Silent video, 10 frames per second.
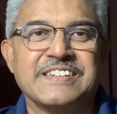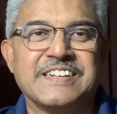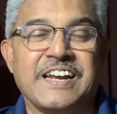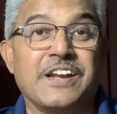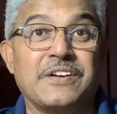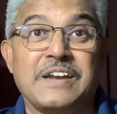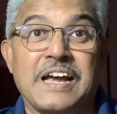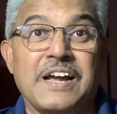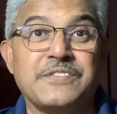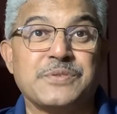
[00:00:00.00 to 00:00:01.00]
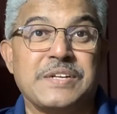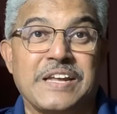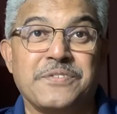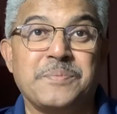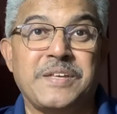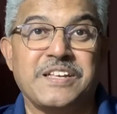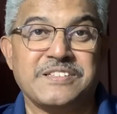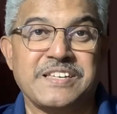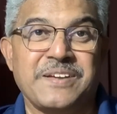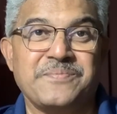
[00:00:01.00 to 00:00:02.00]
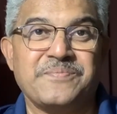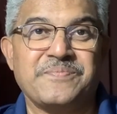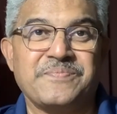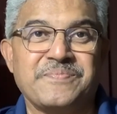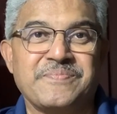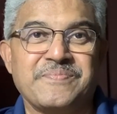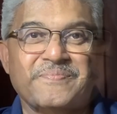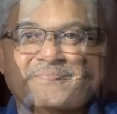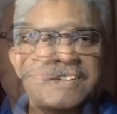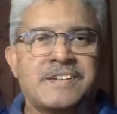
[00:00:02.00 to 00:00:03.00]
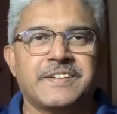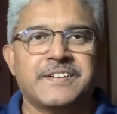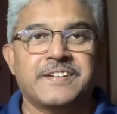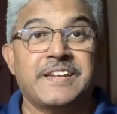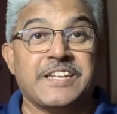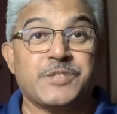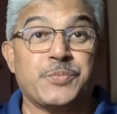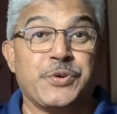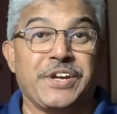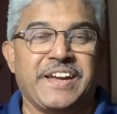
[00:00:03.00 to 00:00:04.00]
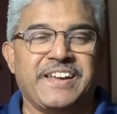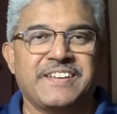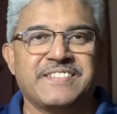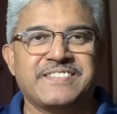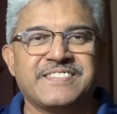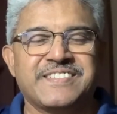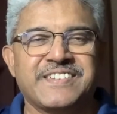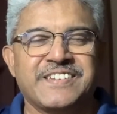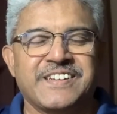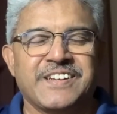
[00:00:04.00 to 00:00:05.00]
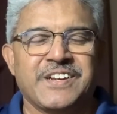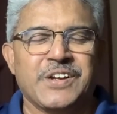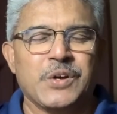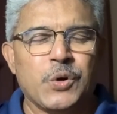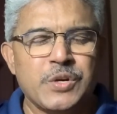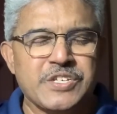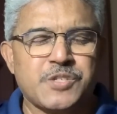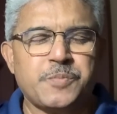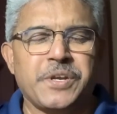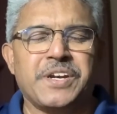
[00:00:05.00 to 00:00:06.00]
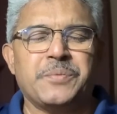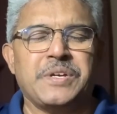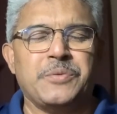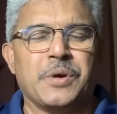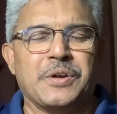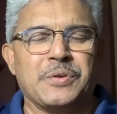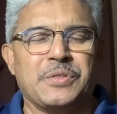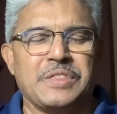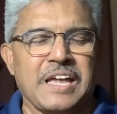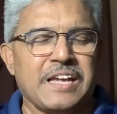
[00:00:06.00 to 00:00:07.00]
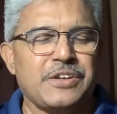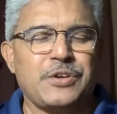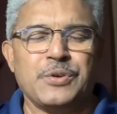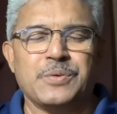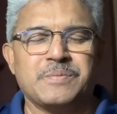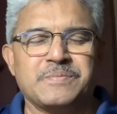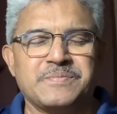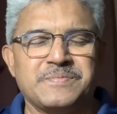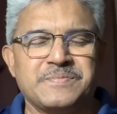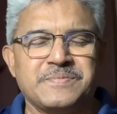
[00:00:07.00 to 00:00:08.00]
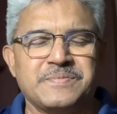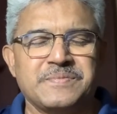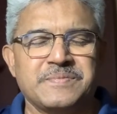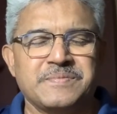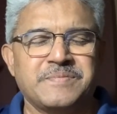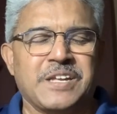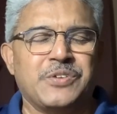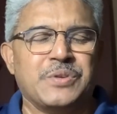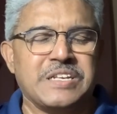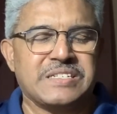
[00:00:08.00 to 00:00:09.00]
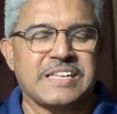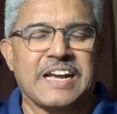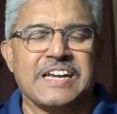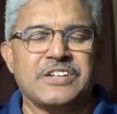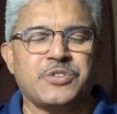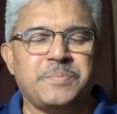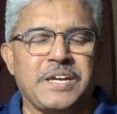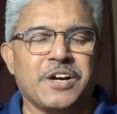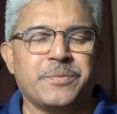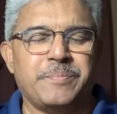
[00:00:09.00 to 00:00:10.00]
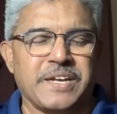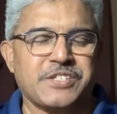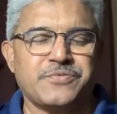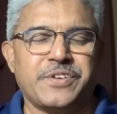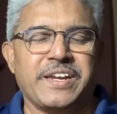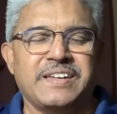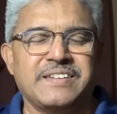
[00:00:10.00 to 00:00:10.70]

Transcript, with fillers: and our lives will never be the same. Let's pray. Holy Spirit, we want to thank you that you desire to be our best friend.